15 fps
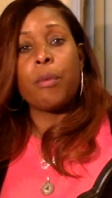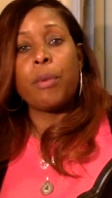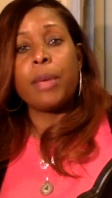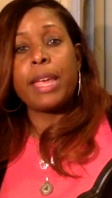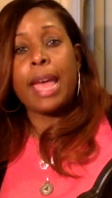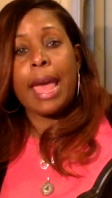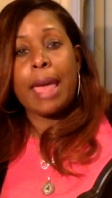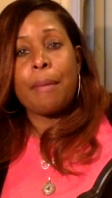we
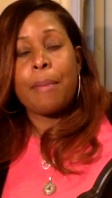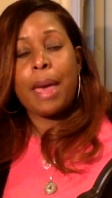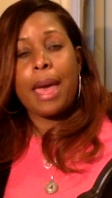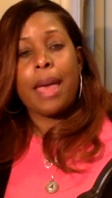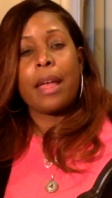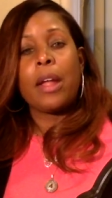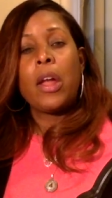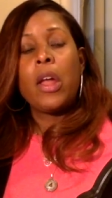came
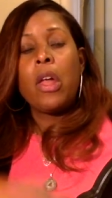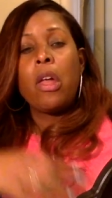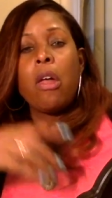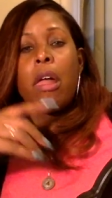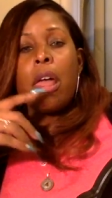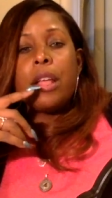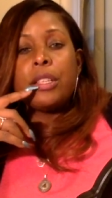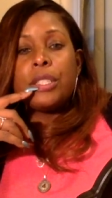back.
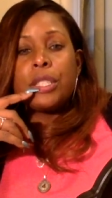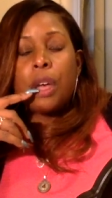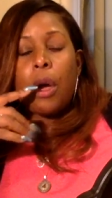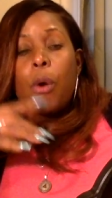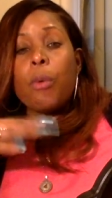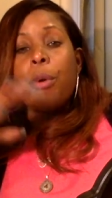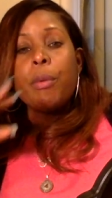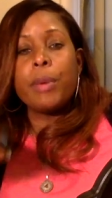And so,
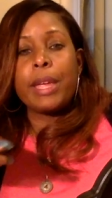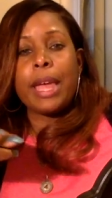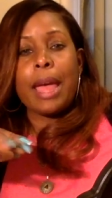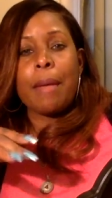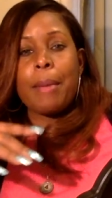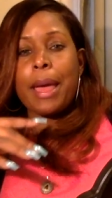or when we came